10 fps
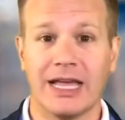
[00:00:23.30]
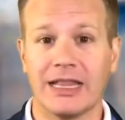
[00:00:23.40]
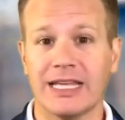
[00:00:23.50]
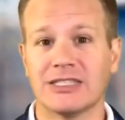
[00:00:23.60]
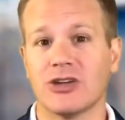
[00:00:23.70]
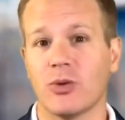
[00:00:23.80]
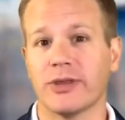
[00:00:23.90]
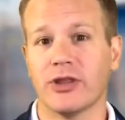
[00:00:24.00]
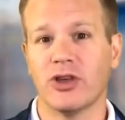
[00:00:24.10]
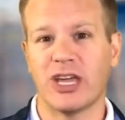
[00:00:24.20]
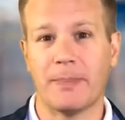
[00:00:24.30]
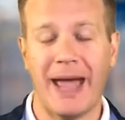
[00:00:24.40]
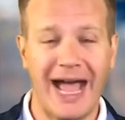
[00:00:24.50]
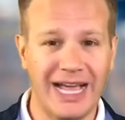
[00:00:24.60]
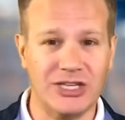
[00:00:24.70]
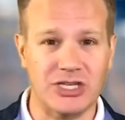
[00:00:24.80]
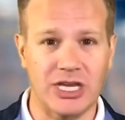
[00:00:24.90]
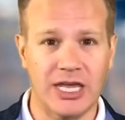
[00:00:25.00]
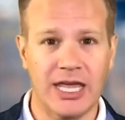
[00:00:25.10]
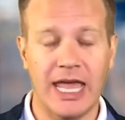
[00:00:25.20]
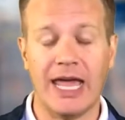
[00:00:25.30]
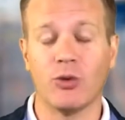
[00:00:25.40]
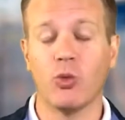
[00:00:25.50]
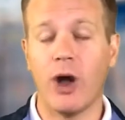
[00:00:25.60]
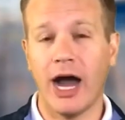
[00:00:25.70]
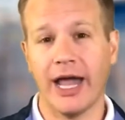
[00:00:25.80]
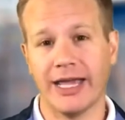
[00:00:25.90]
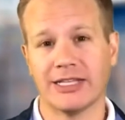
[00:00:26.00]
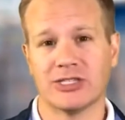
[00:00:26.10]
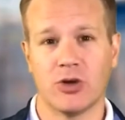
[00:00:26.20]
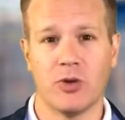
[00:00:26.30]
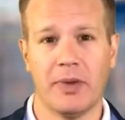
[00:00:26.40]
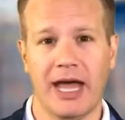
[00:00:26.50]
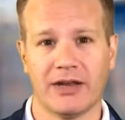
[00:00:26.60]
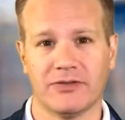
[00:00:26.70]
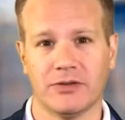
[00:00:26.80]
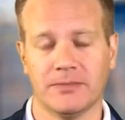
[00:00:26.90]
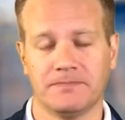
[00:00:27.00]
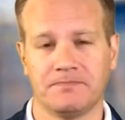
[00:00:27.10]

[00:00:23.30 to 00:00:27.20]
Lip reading: Let's start with a look at packaging and why it's so impactful.